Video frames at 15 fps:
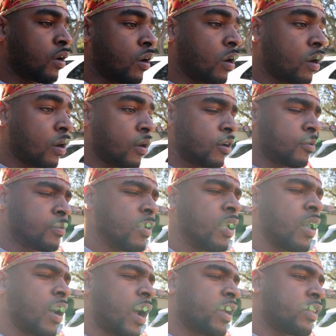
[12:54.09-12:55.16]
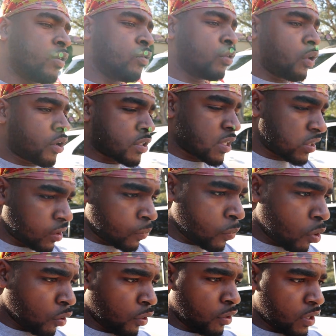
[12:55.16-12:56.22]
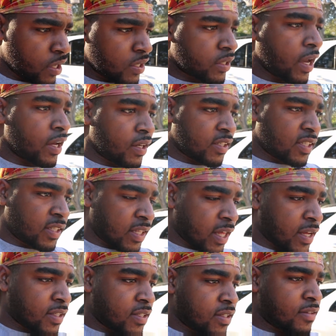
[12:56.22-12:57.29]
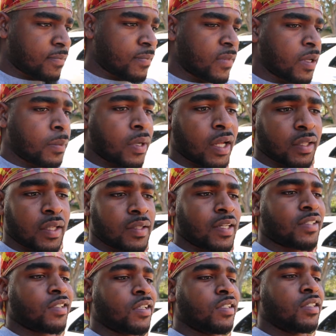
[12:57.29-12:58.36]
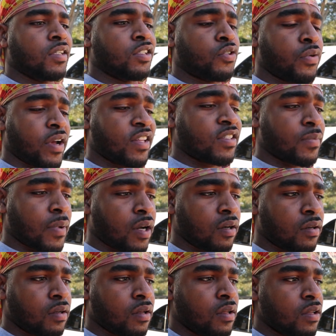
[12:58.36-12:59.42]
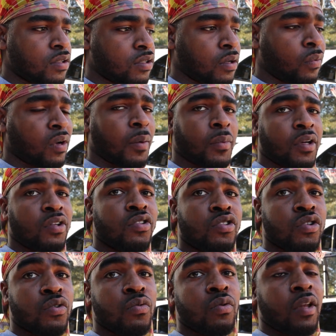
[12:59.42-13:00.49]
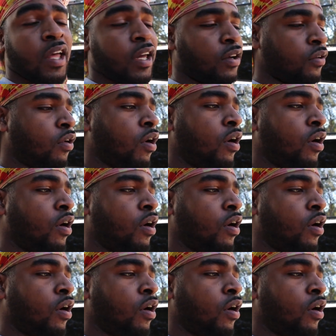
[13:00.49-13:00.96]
I do notice that the motor is kind of slanted, but I think that's because of the trans mount. So what I'm gonna do later